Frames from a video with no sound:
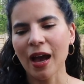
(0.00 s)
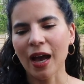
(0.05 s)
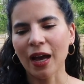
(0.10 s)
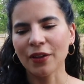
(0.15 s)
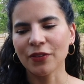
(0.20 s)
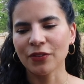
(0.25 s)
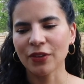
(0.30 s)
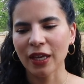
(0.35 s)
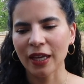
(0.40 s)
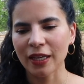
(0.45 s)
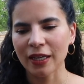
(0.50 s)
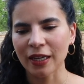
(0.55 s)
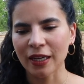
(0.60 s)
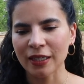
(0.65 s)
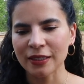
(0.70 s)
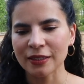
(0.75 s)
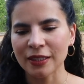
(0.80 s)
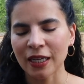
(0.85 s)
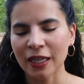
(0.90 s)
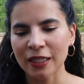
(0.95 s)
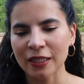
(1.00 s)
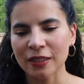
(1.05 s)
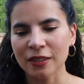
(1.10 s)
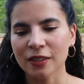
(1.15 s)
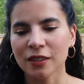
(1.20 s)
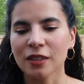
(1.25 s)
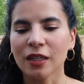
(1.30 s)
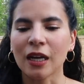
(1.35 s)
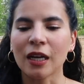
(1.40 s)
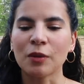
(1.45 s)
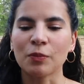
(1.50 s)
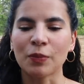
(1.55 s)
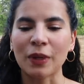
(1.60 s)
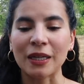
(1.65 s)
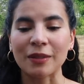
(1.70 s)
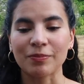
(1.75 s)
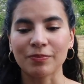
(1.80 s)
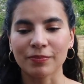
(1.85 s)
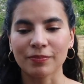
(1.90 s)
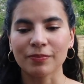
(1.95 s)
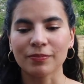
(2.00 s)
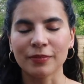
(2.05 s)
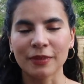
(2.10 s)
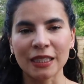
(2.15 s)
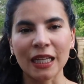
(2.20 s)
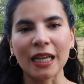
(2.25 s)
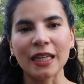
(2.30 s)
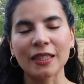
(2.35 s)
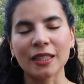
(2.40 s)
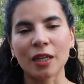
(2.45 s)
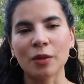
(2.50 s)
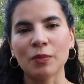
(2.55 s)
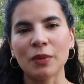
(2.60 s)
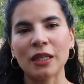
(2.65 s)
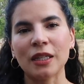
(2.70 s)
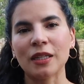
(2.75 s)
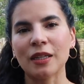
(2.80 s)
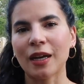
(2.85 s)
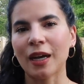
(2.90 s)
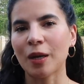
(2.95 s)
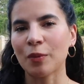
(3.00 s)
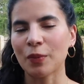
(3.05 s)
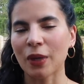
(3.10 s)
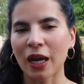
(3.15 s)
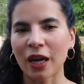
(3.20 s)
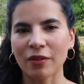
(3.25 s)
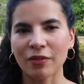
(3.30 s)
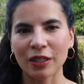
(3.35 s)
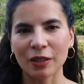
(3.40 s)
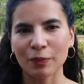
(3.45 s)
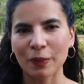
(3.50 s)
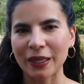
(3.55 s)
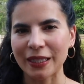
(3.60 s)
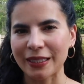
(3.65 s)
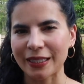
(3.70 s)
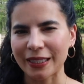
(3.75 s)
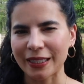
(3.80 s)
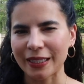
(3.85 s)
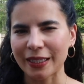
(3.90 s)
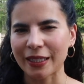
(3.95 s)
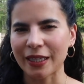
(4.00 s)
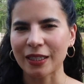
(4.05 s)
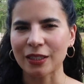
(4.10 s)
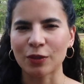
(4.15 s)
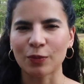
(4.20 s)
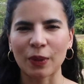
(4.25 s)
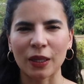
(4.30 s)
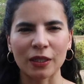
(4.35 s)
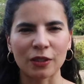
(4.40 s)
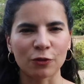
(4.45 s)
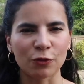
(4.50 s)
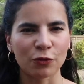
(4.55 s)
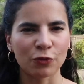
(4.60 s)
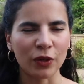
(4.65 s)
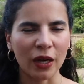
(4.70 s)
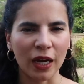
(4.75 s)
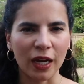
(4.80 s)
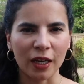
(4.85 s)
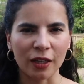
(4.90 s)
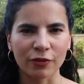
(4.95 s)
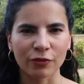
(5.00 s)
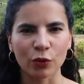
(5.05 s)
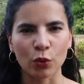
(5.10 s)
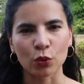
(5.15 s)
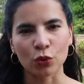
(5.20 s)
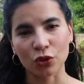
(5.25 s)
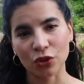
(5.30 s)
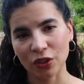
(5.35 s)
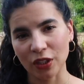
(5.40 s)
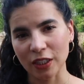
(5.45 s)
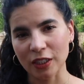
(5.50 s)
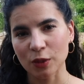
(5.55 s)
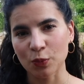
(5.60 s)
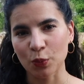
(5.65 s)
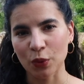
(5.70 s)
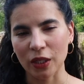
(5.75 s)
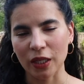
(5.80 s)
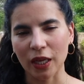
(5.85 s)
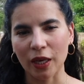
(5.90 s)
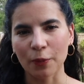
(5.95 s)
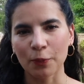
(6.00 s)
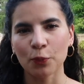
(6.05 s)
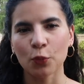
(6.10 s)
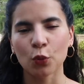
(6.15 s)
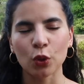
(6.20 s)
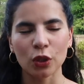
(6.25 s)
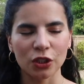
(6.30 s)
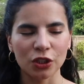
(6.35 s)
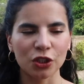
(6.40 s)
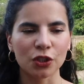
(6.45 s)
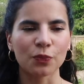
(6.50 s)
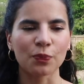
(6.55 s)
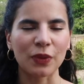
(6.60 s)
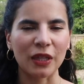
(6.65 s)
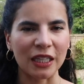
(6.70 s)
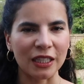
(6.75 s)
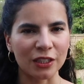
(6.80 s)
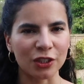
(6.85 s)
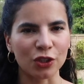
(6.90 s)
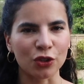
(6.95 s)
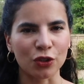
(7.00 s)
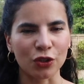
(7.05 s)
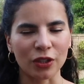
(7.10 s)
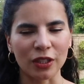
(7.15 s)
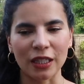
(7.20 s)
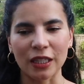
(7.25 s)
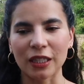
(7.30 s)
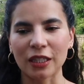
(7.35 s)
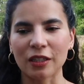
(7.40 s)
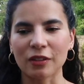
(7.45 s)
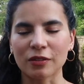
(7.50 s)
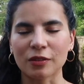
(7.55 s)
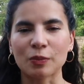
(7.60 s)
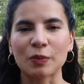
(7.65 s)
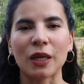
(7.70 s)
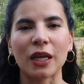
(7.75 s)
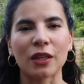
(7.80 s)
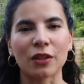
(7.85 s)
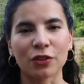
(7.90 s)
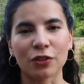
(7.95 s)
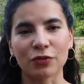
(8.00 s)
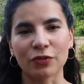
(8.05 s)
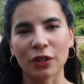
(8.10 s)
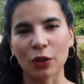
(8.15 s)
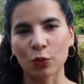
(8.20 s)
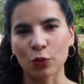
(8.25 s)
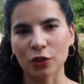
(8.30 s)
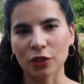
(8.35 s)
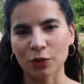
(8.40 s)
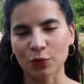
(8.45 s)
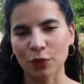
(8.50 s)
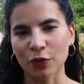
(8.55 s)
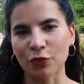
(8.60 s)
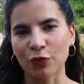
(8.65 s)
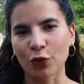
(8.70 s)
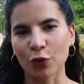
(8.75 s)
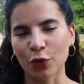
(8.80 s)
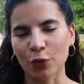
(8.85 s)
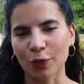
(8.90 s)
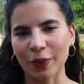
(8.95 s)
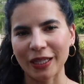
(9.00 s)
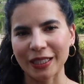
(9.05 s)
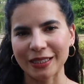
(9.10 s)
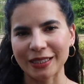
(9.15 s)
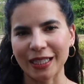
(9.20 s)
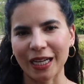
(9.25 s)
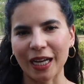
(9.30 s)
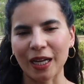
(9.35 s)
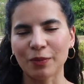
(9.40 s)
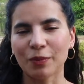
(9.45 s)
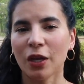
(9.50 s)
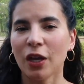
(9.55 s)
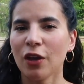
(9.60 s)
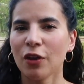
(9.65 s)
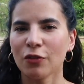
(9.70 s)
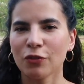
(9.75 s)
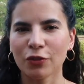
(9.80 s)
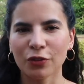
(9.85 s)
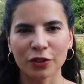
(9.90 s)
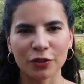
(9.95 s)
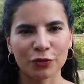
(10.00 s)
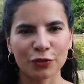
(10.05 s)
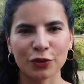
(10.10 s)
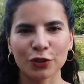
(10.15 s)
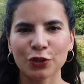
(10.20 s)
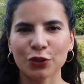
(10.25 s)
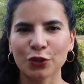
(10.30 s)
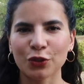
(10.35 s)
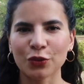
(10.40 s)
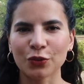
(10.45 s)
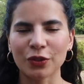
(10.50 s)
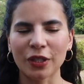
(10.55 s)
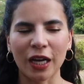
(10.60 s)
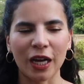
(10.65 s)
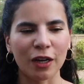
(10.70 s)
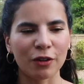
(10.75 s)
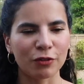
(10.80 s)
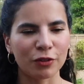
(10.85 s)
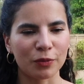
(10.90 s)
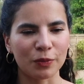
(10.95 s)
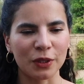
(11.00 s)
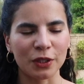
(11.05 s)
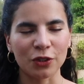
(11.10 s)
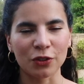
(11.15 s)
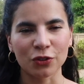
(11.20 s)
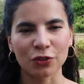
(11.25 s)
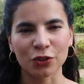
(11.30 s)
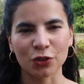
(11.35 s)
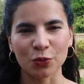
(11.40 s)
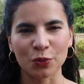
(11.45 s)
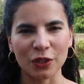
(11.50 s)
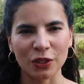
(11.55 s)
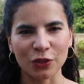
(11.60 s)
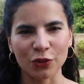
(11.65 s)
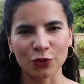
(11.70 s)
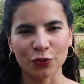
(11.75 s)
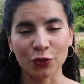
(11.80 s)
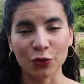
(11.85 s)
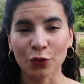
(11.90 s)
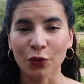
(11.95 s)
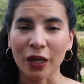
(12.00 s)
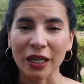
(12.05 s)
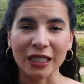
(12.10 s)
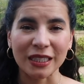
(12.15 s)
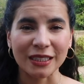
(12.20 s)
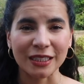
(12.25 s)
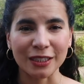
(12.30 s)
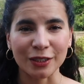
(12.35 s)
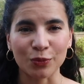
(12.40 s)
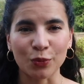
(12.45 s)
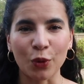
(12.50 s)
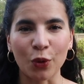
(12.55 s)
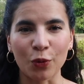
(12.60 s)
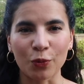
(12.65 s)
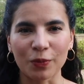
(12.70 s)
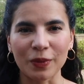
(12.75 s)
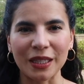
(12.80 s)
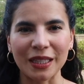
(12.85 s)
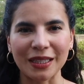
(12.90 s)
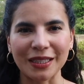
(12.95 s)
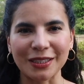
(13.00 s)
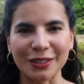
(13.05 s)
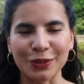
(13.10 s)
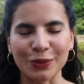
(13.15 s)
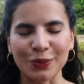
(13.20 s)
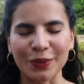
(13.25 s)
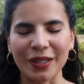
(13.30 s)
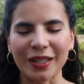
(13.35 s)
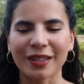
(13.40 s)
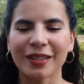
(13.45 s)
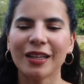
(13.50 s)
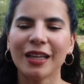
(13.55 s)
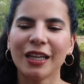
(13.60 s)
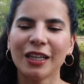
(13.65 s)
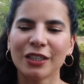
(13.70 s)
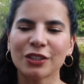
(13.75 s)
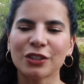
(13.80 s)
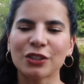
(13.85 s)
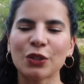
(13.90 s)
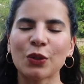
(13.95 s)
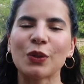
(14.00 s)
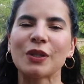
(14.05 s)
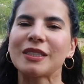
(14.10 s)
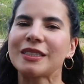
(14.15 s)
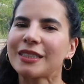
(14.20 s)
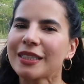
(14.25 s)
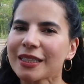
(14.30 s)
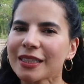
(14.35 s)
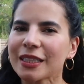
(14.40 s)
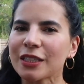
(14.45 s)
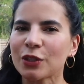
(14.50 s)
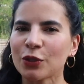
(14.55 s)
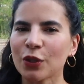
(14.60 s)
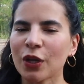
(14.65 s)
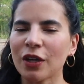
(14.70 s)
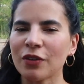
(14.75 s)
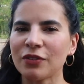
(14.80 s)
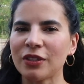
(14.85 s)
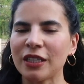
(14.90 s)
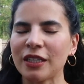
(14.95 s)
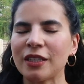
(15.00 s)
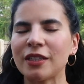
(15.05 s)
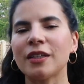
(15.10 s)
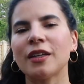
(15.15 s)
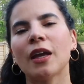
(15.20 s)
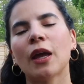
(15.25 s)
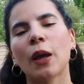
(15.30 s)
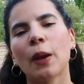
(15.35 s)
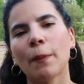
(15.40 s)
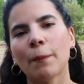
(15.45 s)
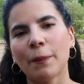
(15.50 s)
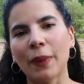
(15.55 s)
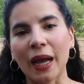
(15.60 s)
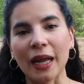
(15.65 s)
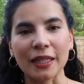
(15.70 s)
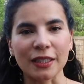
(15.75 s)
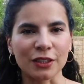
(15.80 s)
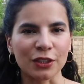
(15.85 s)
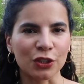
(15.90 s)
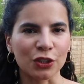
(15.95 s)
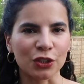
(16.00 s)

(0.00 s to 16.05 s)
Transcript: and then at night um, by night I mean I'm having my dinner at about 5 or 6 p.m. which is early. It gives me a lot of hours before bedtime for the food to go down, for me not to be too full and it's a small meal as well. So I still get to have dinner but it's